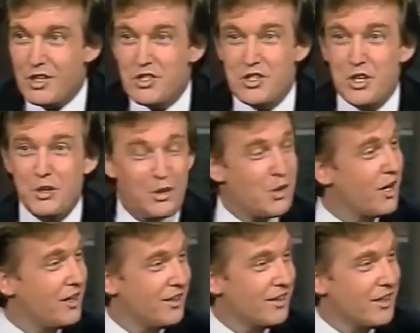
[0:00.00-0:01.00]
Zero
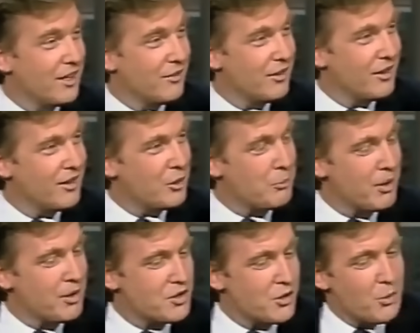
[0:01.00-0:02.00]
idea, David. It
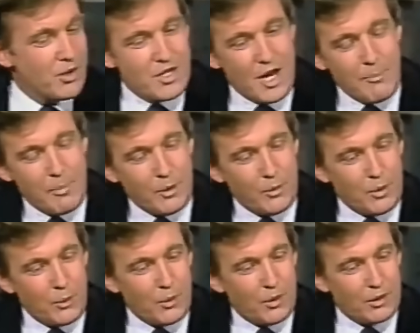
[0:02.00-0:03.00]
depends on what's happening
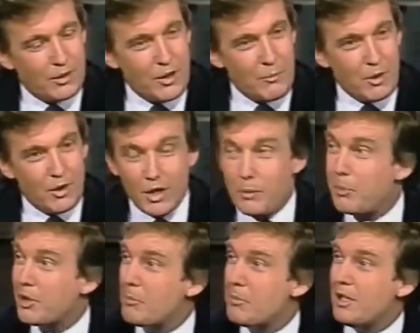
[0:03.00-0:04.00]
with the world and the market.
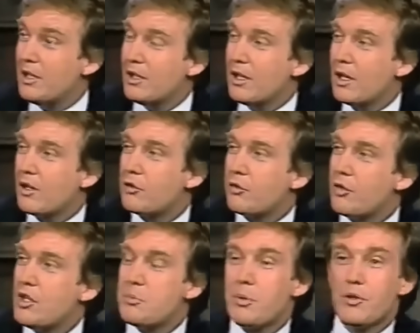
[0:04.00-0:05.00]
But the $1 million
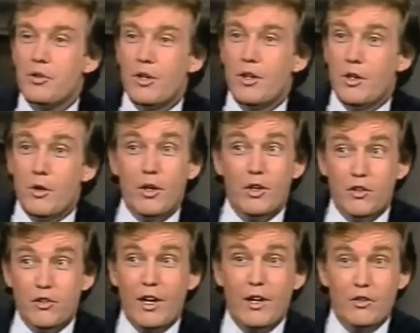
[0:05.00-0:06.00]
for each person in the
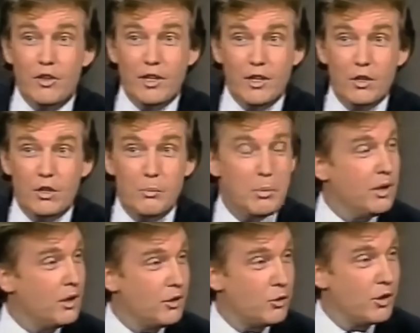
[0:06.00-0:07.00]
audience sounds like it could
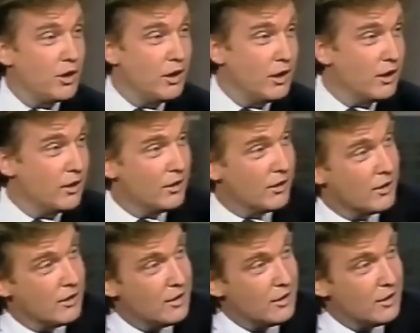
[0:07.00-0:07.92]
be an intriguing idea.